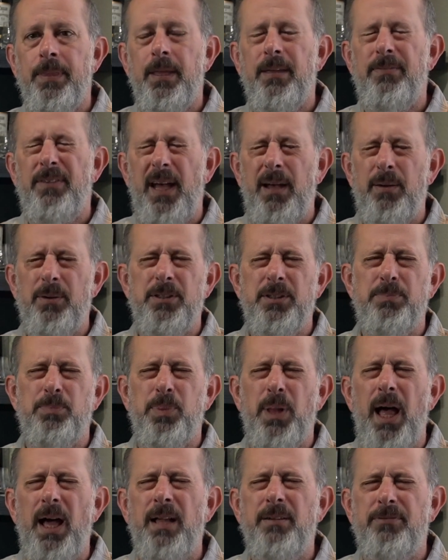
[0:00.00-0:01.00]
If I was
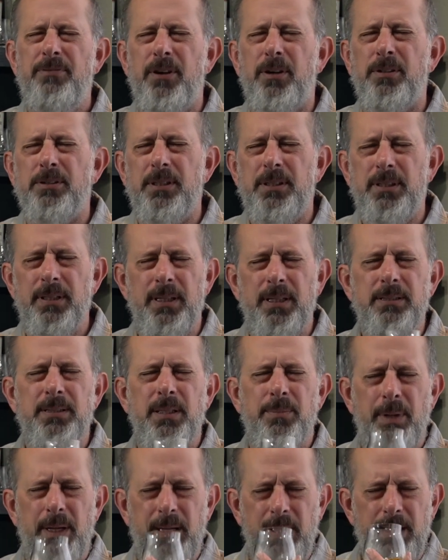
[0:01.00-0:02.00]
blindfolded and
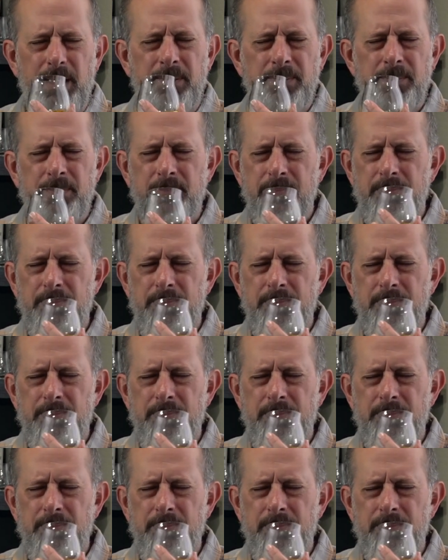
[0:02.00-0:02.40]
somebody